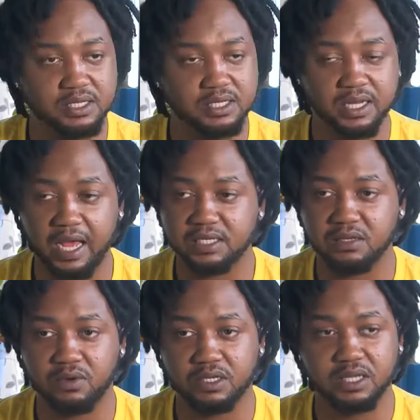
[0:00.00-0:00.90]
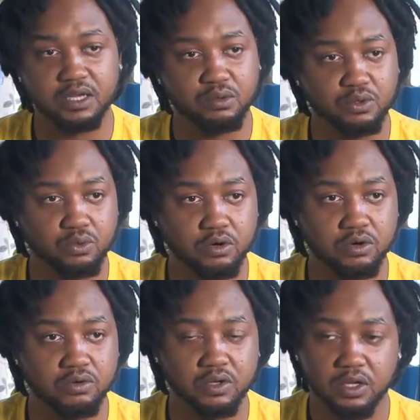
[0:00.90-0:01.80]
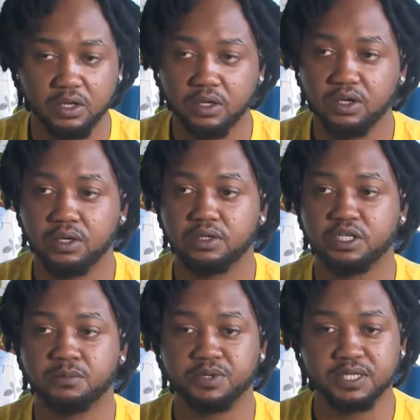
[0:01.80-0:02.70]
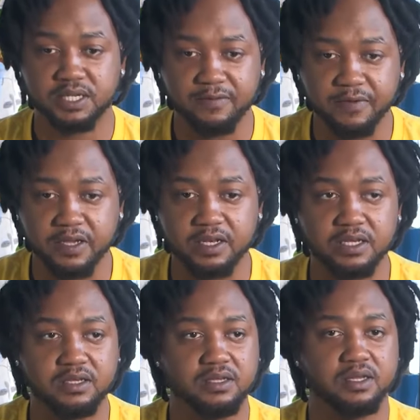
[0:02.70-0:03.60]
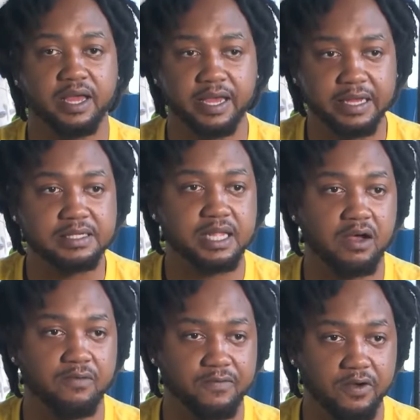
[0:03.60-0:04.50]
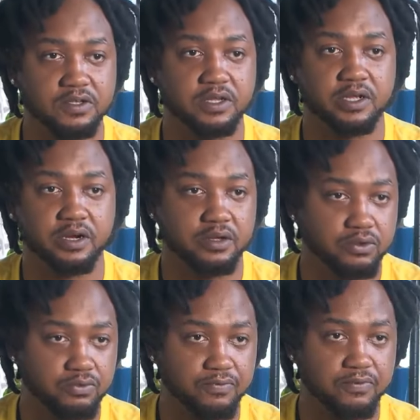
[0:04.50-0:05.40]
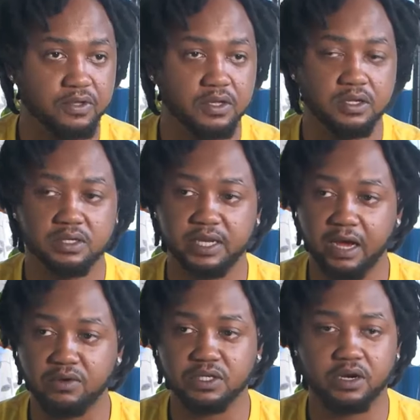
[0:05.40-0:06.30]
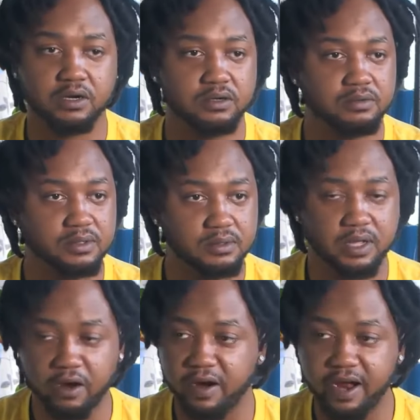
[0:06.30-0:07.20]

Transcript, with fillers: She actually wanted to help the world, specifically aged out foster care youth. That was her, her